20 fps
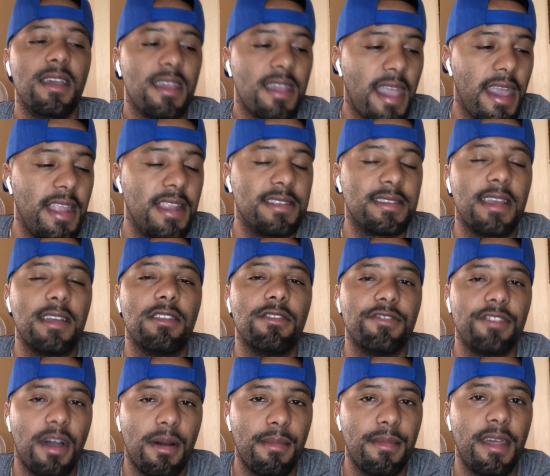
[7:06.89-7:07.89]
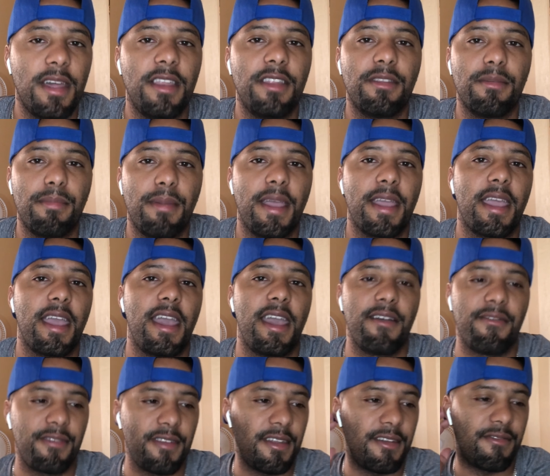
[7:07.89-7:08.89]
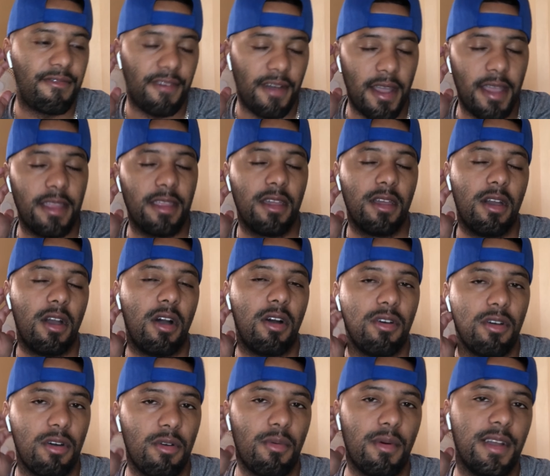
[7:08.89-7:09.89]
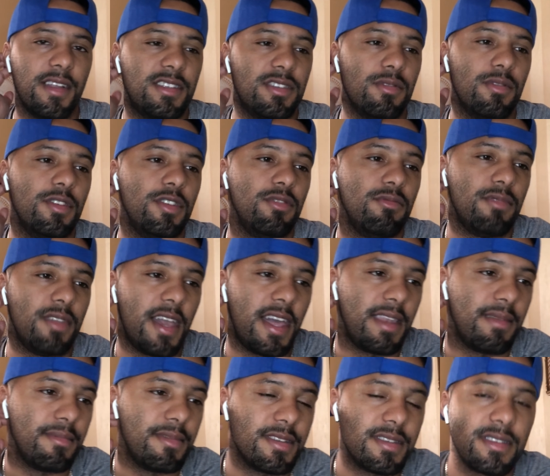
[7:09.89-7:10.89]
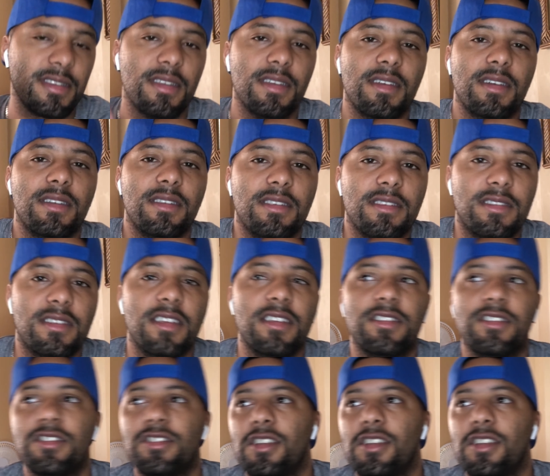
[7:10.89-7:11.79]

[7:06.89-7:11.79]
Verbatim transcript: Katie Taylor dominated the back half of that fight on her way to a unanimous decision.